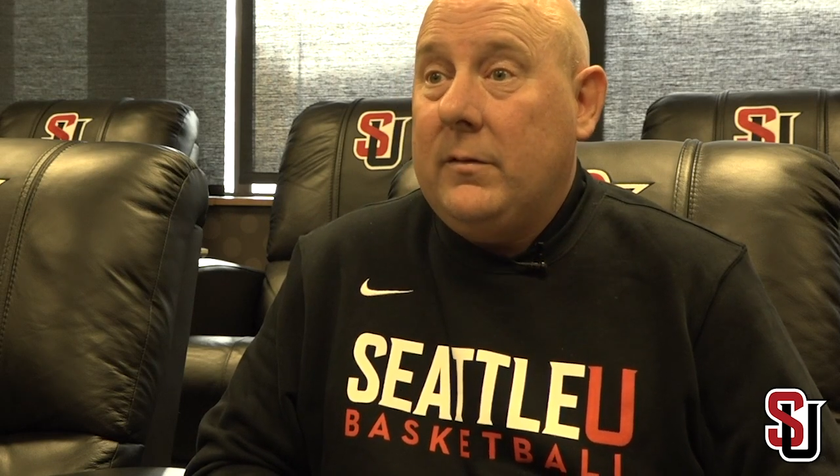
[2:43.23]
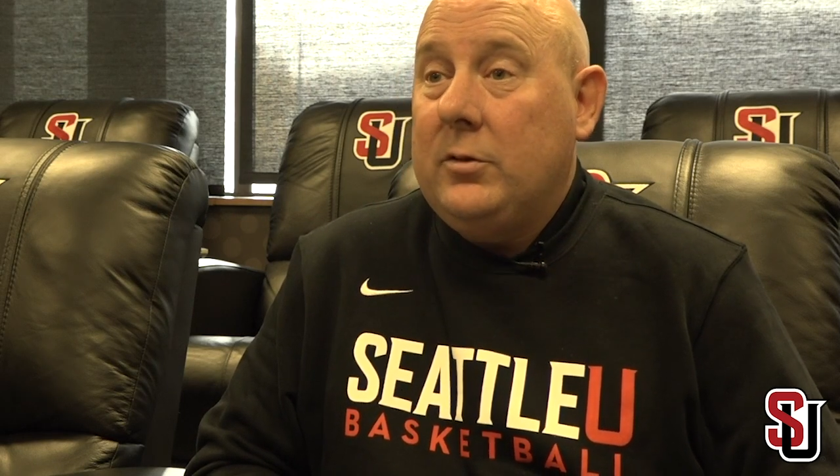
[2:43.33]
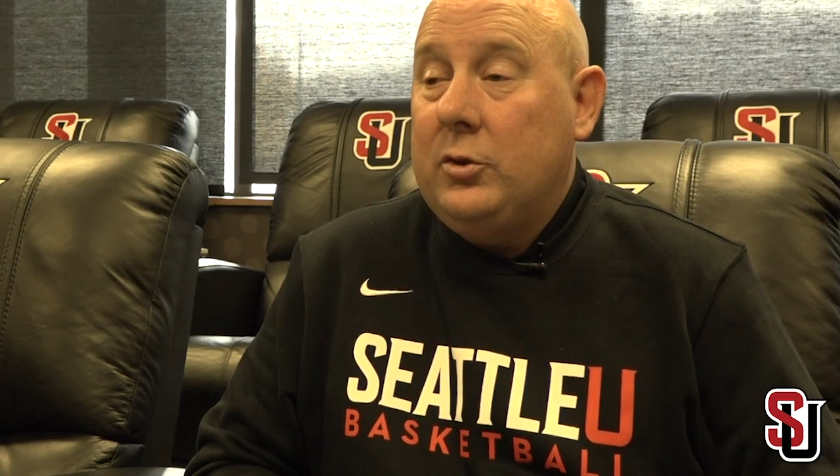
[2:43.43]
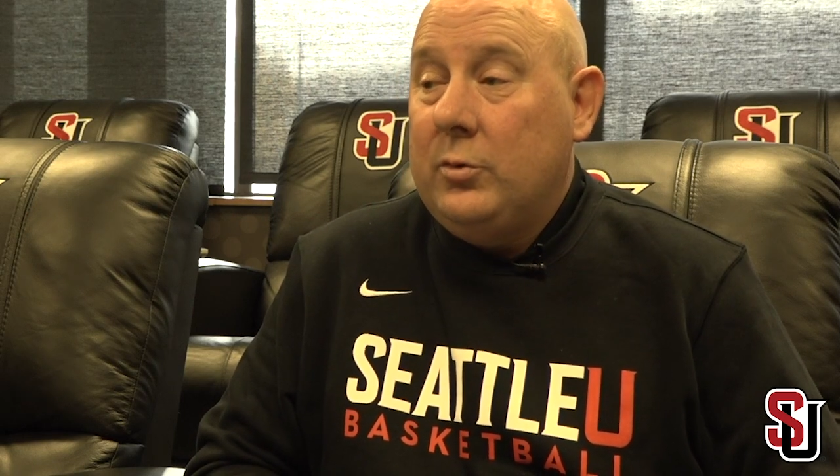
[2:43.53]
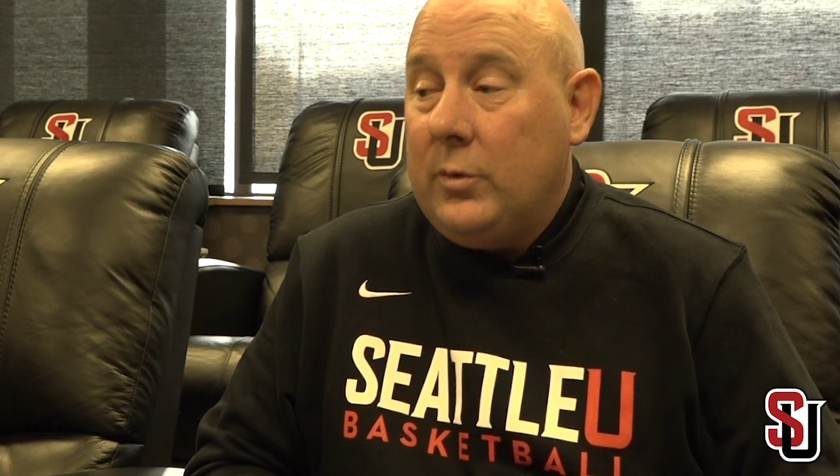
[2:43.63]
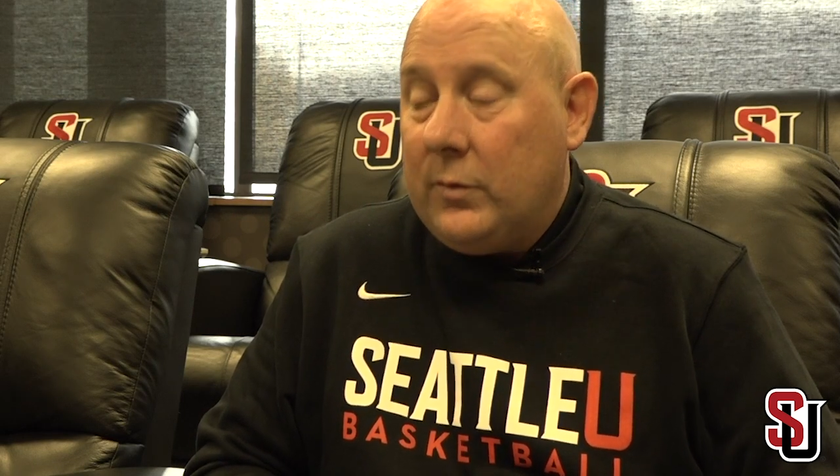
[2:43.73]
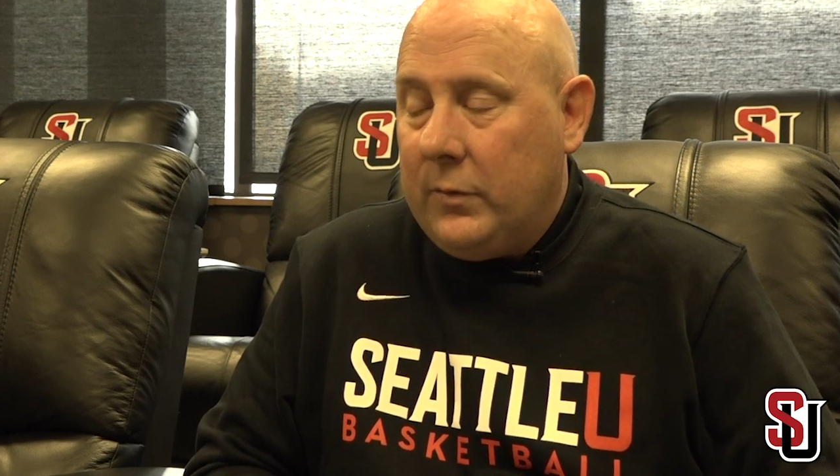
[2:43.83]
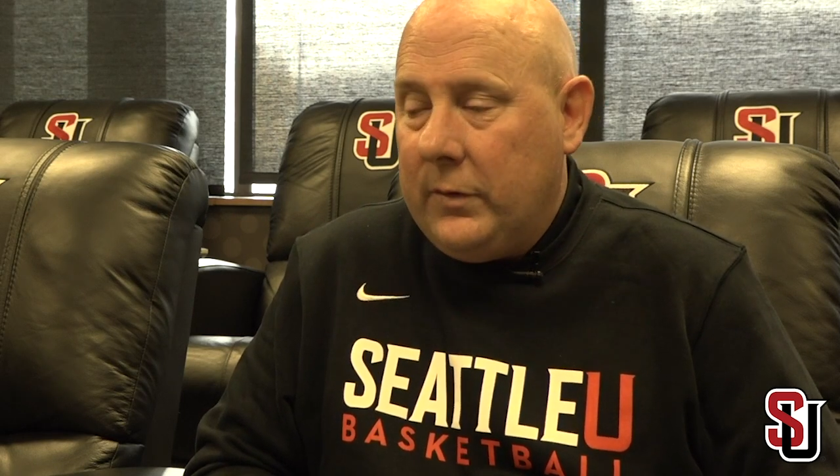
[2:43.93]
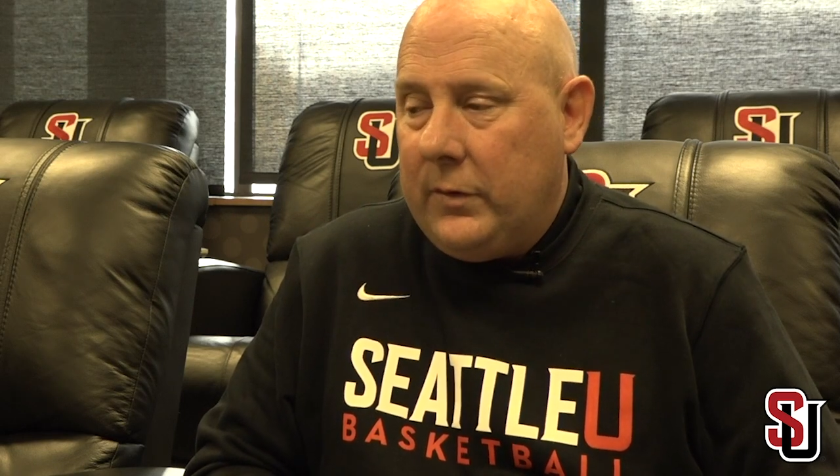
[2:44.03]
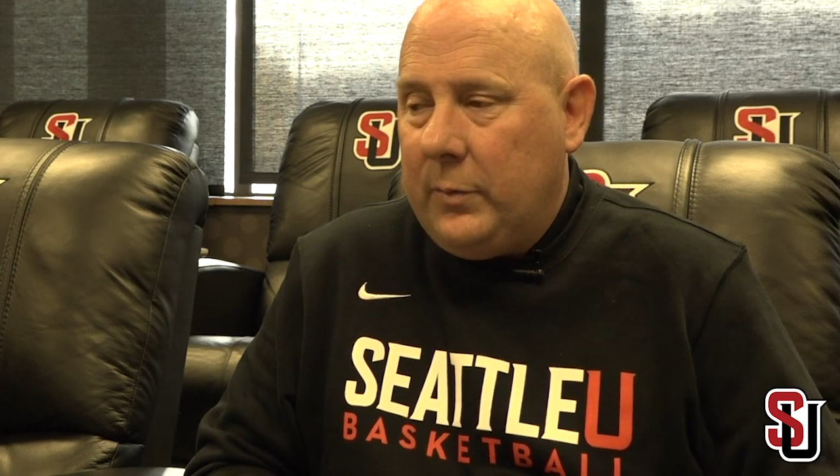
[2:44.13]
shooting over
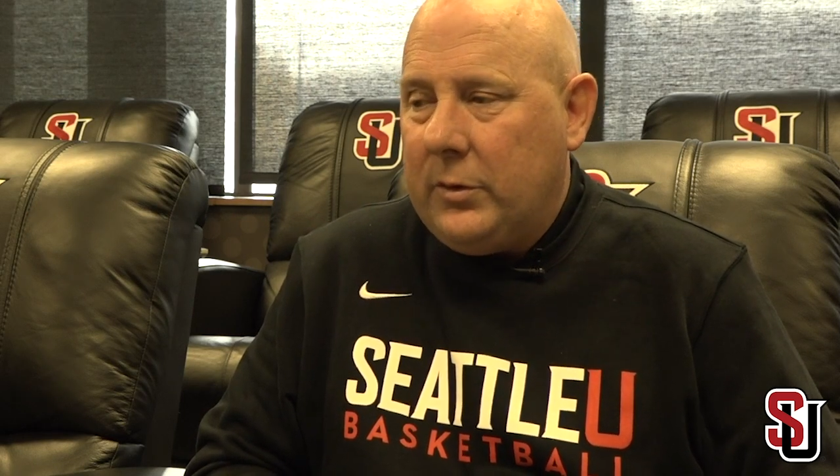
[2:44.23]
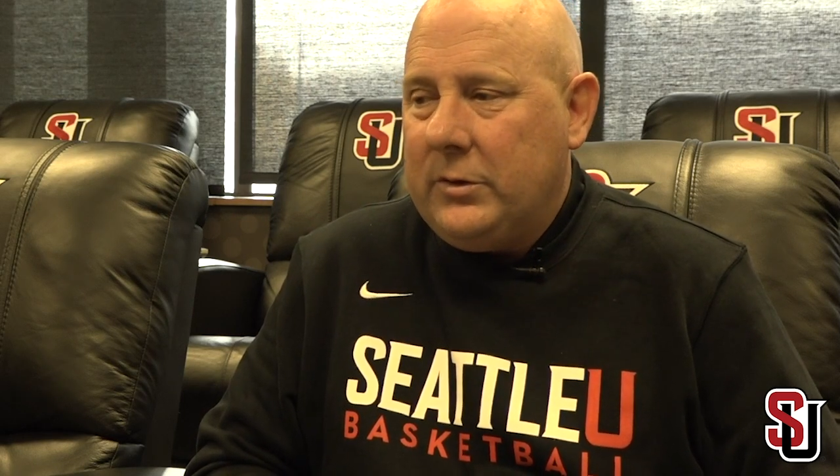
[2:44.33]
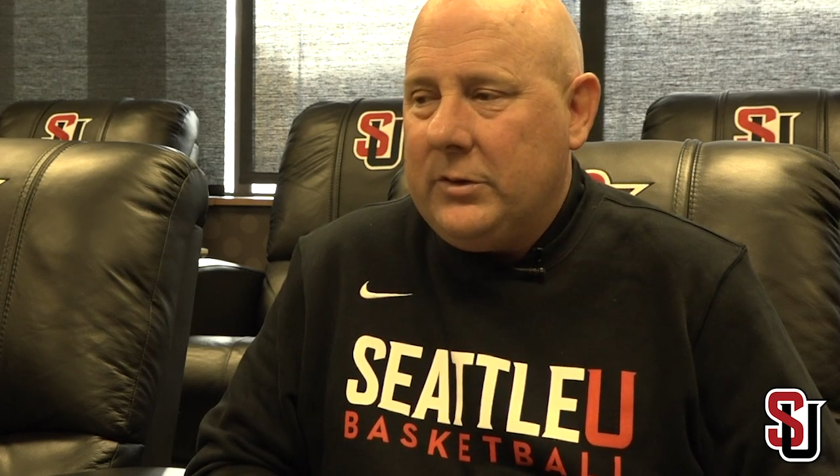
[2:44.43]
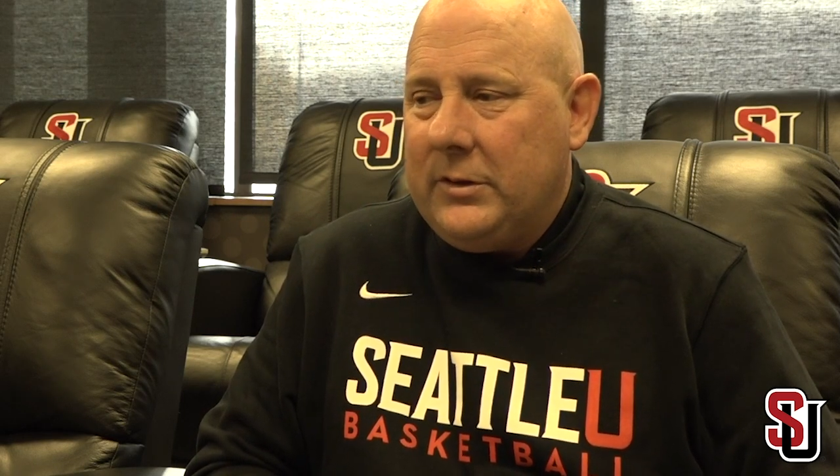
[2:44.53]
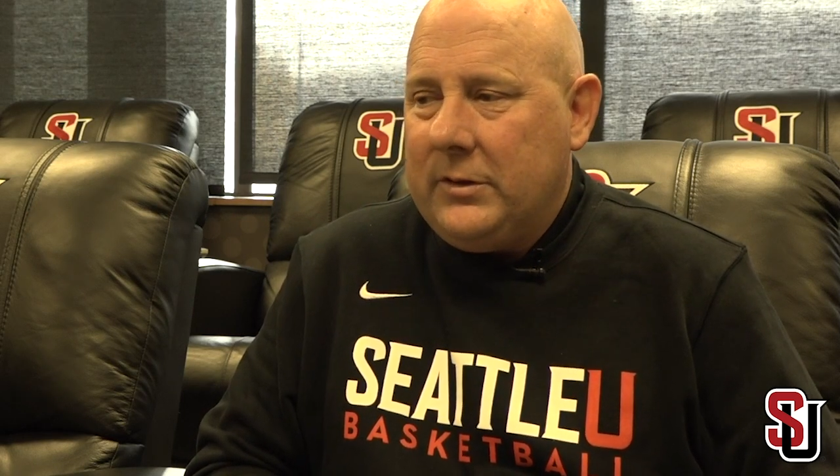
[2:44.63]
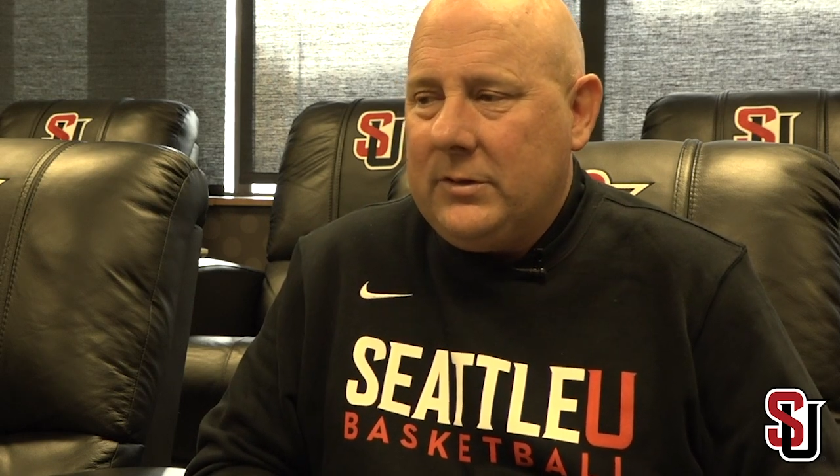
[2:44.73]
50%.